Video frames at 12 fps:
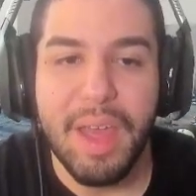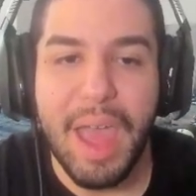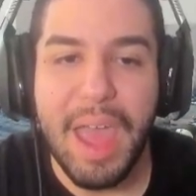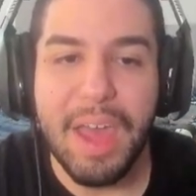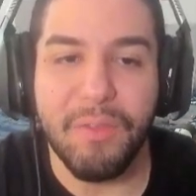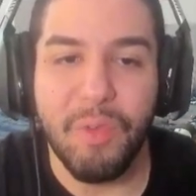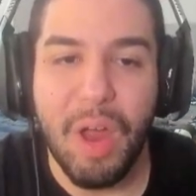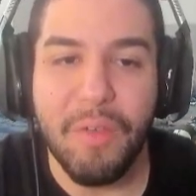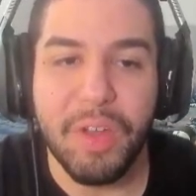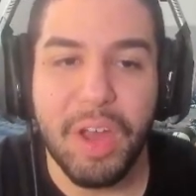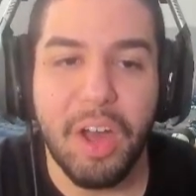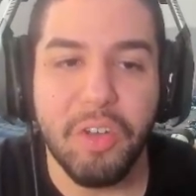and for
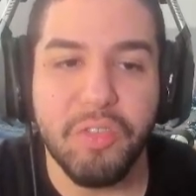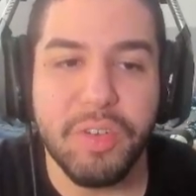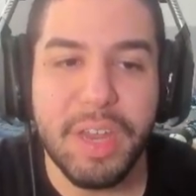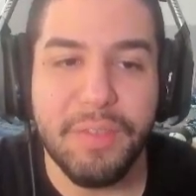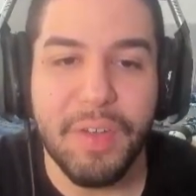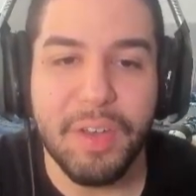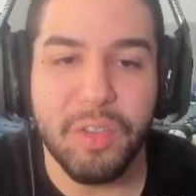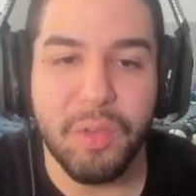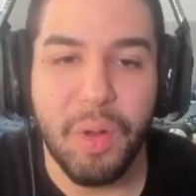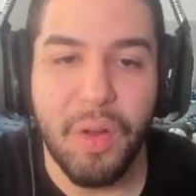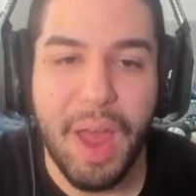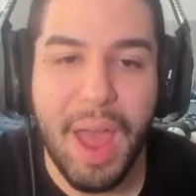every 100 defense the
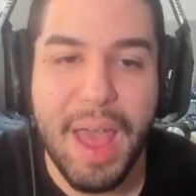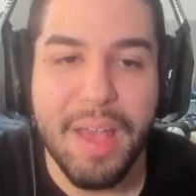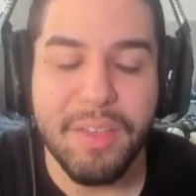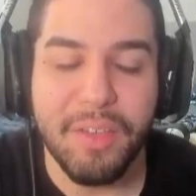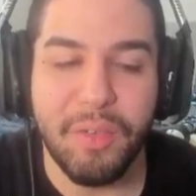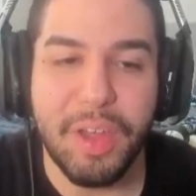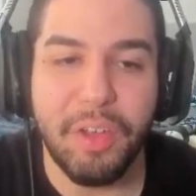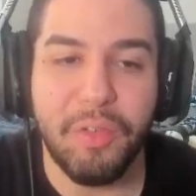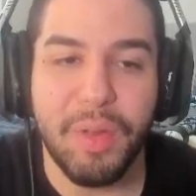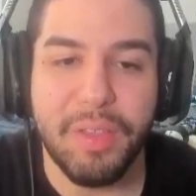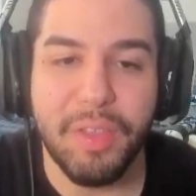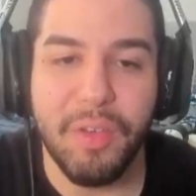wearer has, it'll
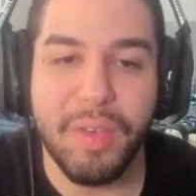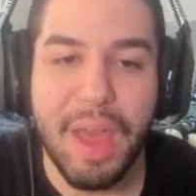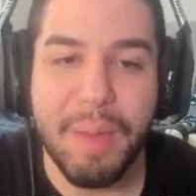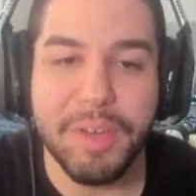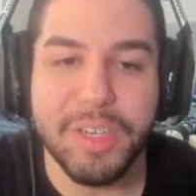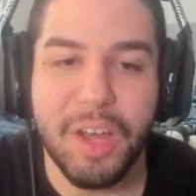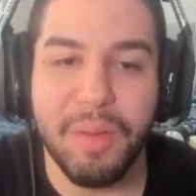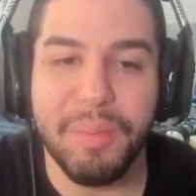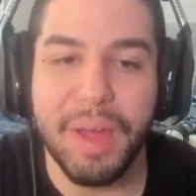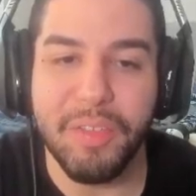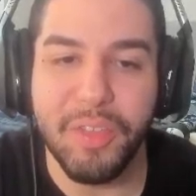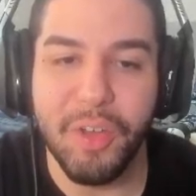increase their damage dealt
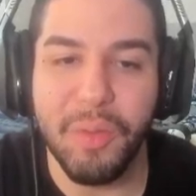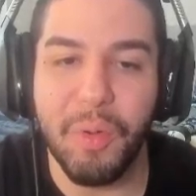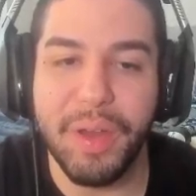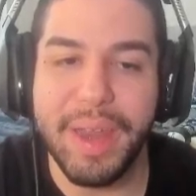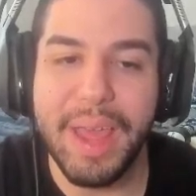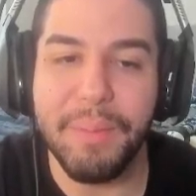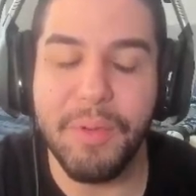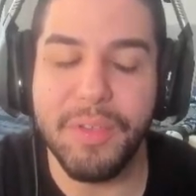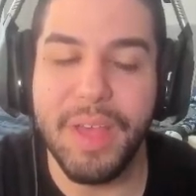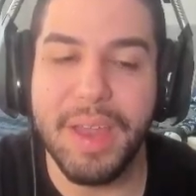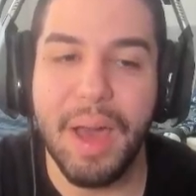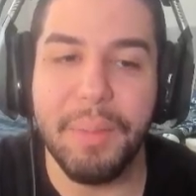by
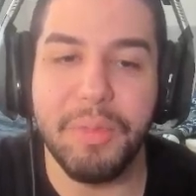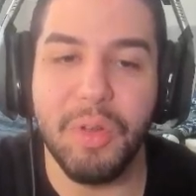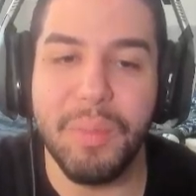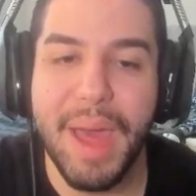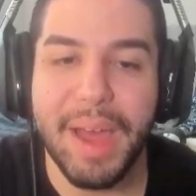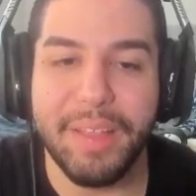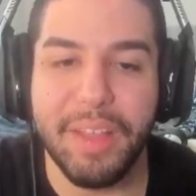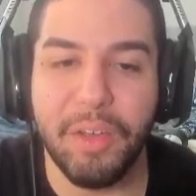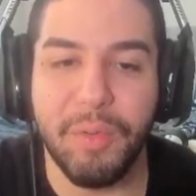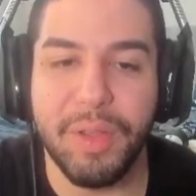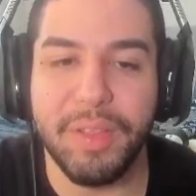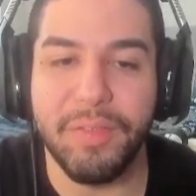0.8% up to a max
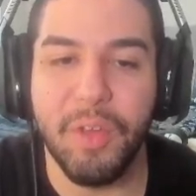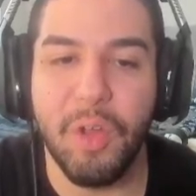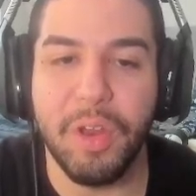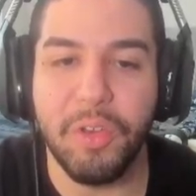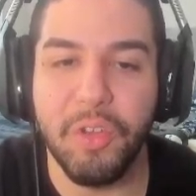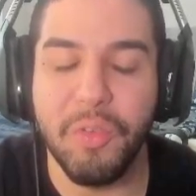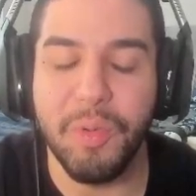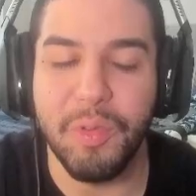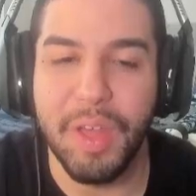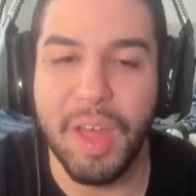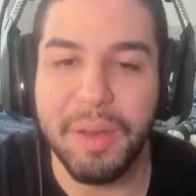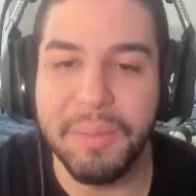increase of
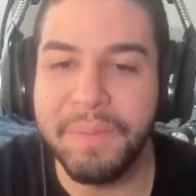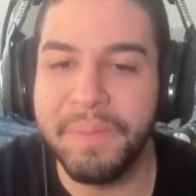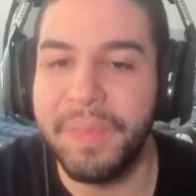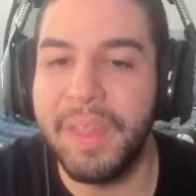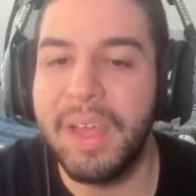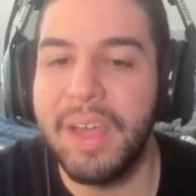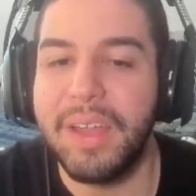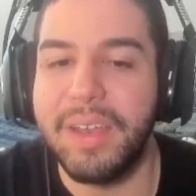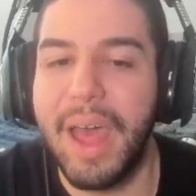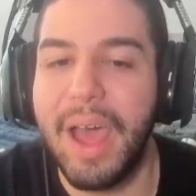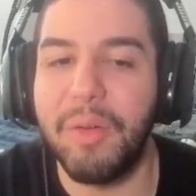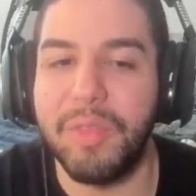32%.
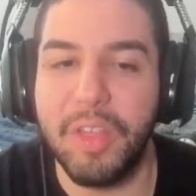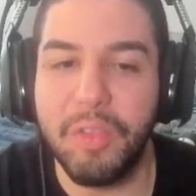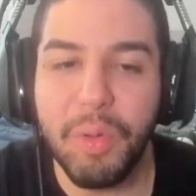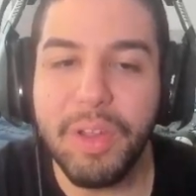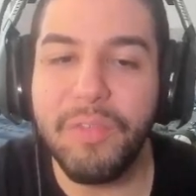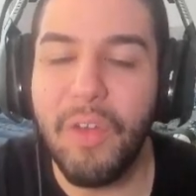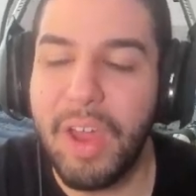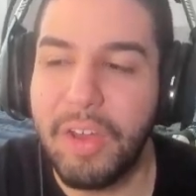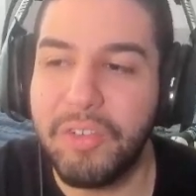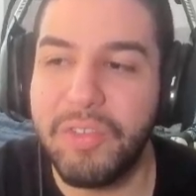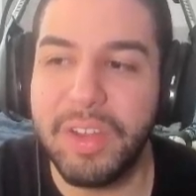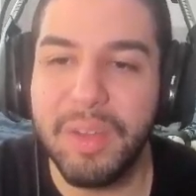Now, this one is very
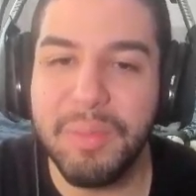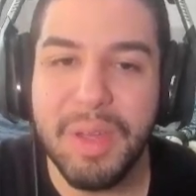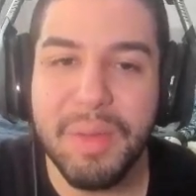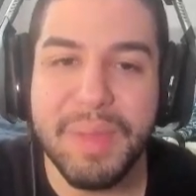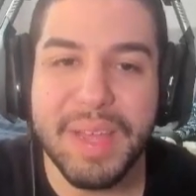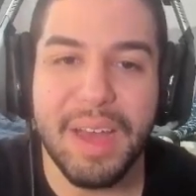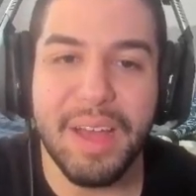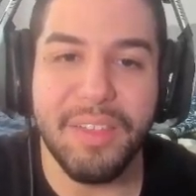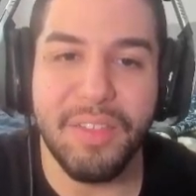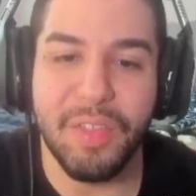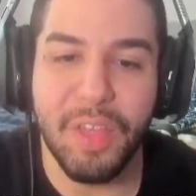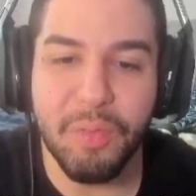interesting to me
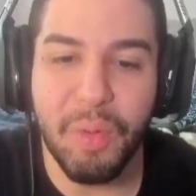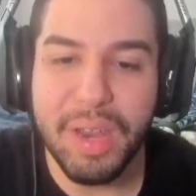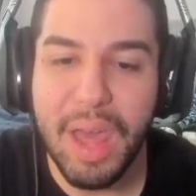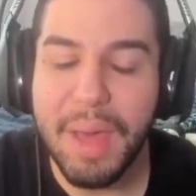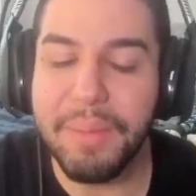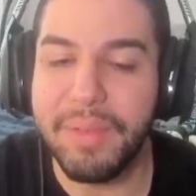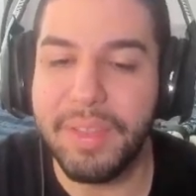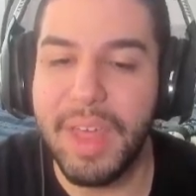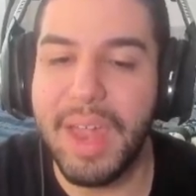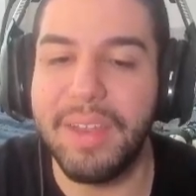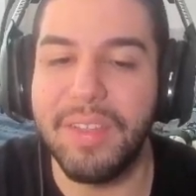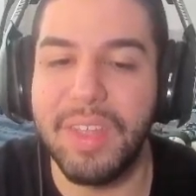because this one and
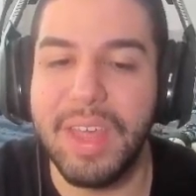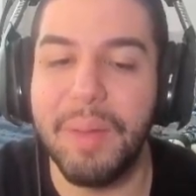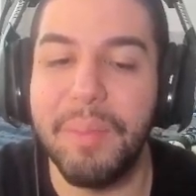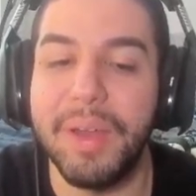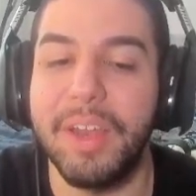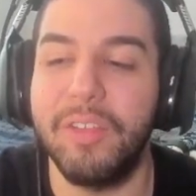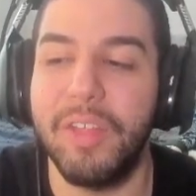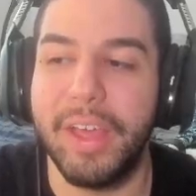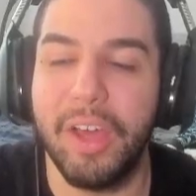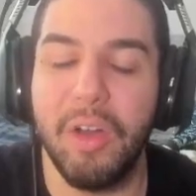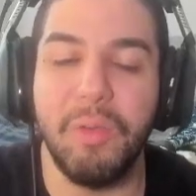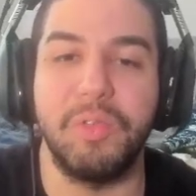then the Abundance
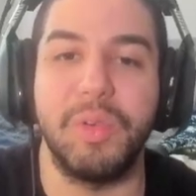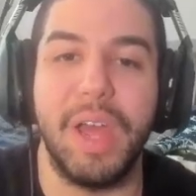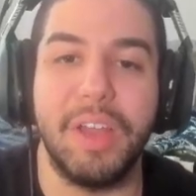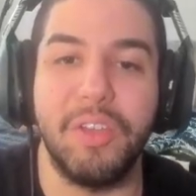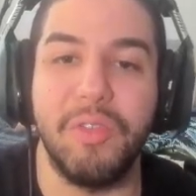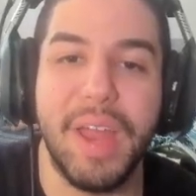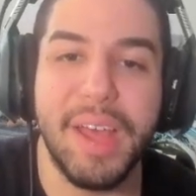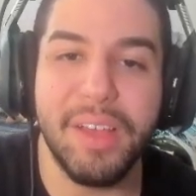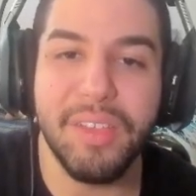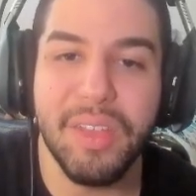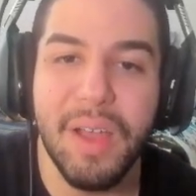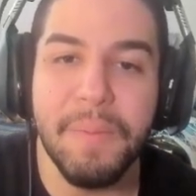Light Cone, which we'll get to
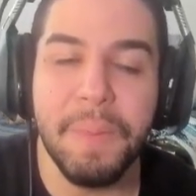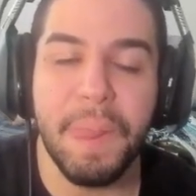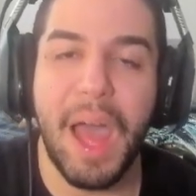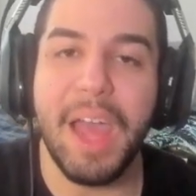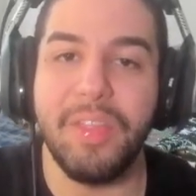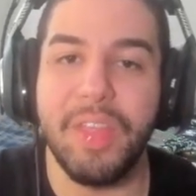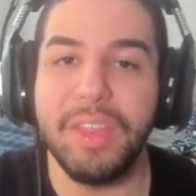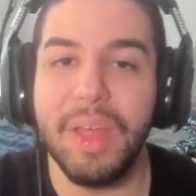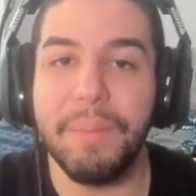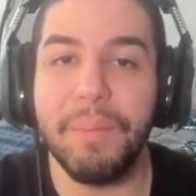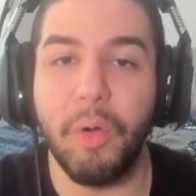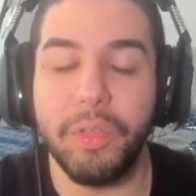next, I think
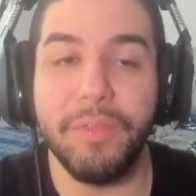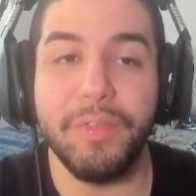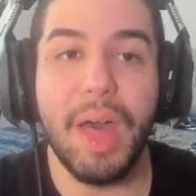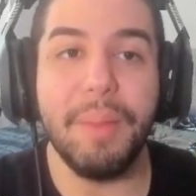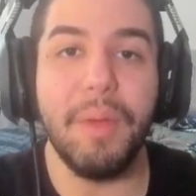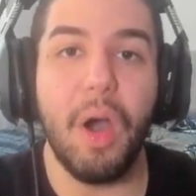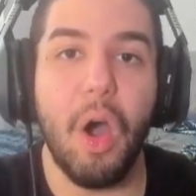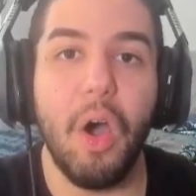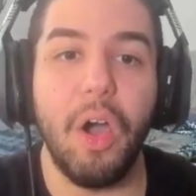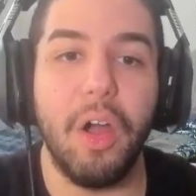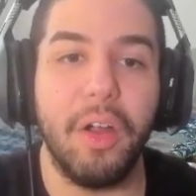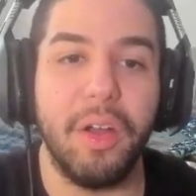that both of them
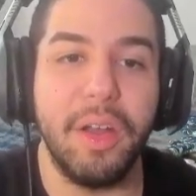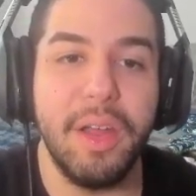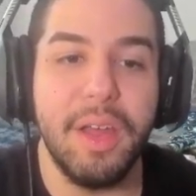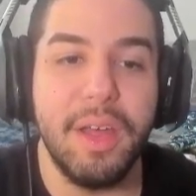are